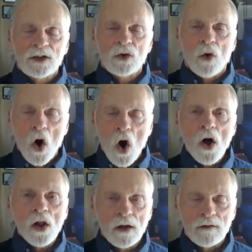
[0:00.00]
to
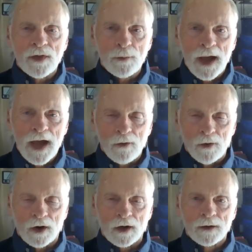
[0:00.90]
all of the
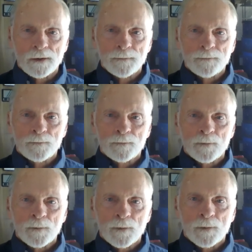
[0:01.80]
power
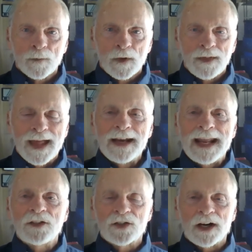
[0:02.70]
that
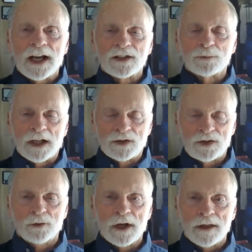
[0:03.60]
nature has
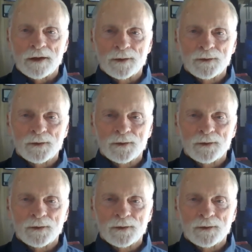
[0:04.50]
blessed you with?